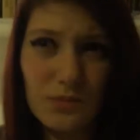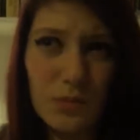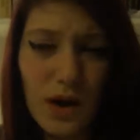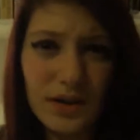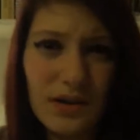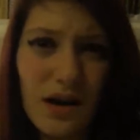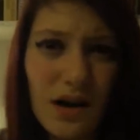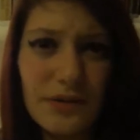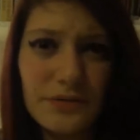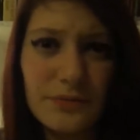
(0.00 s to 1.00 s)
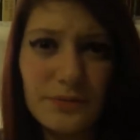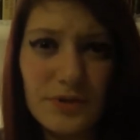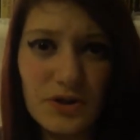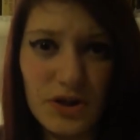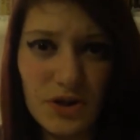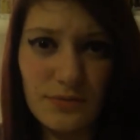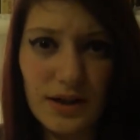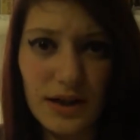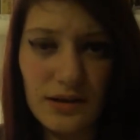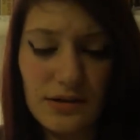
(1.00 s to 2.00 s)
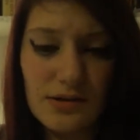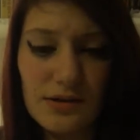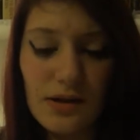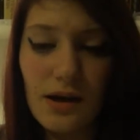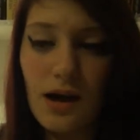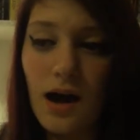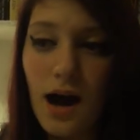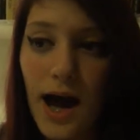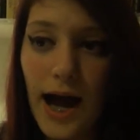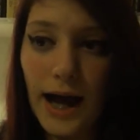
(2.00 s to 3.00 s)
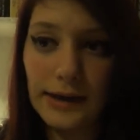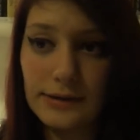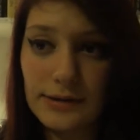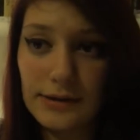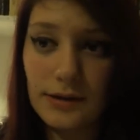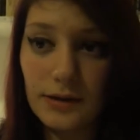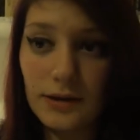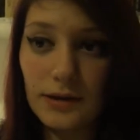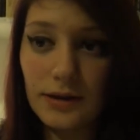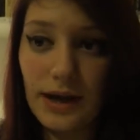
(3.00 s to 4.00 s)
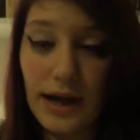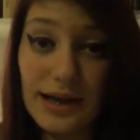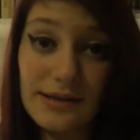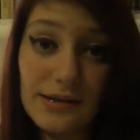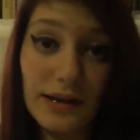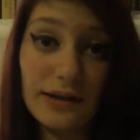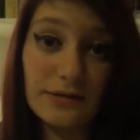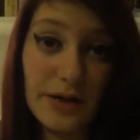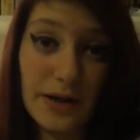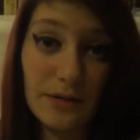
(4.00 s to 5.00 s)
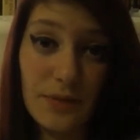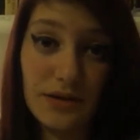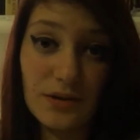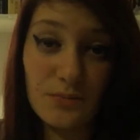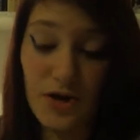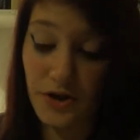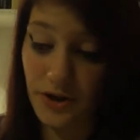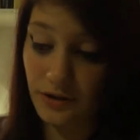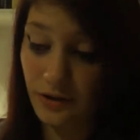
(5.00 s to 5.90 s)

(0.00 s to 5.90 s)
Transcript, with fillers: one and a half to two minutes, and yeah, it's like the recommended brushing